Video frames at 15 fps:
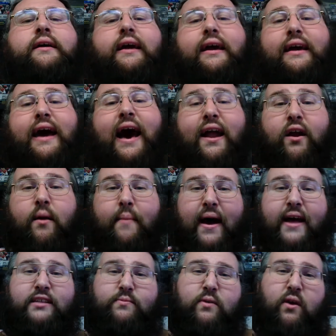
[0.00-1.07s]
It kind of
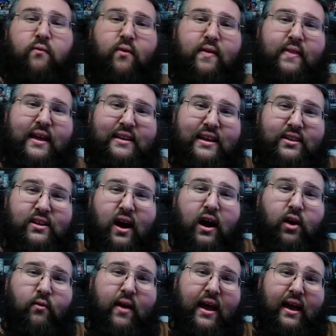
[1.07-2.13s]
reminds me of when they did
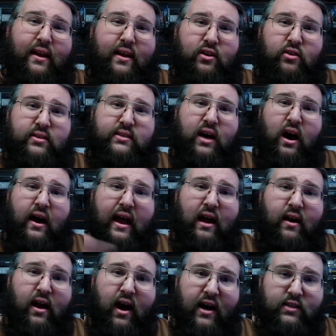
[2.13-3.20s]
Dark Reign and you saw
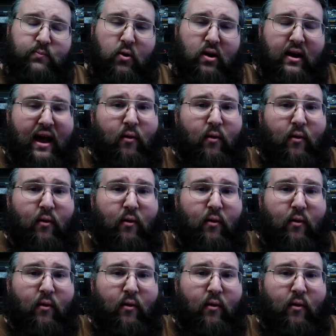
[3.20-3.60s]
Harry Osborn.